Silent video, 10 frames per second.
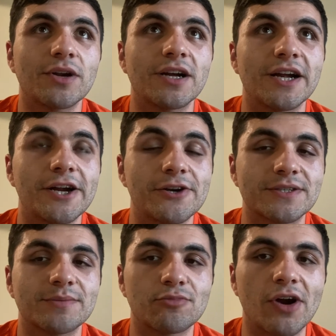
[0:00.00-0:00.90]

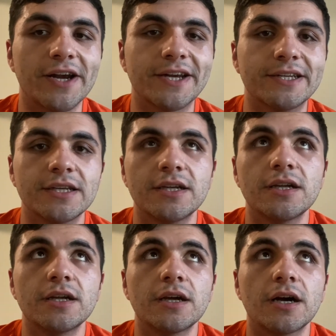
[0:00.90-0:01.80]
Harrison Bryant.
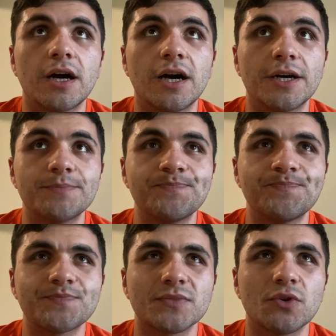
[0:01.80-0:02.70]

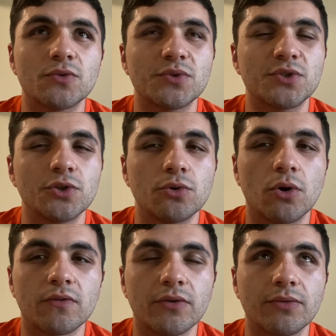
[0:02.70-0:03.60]
Those were two
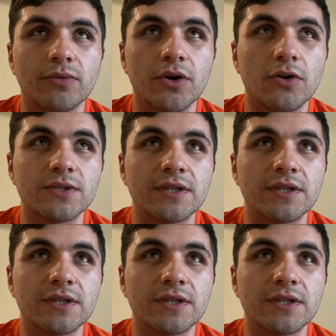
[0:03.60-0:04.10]
overthrows.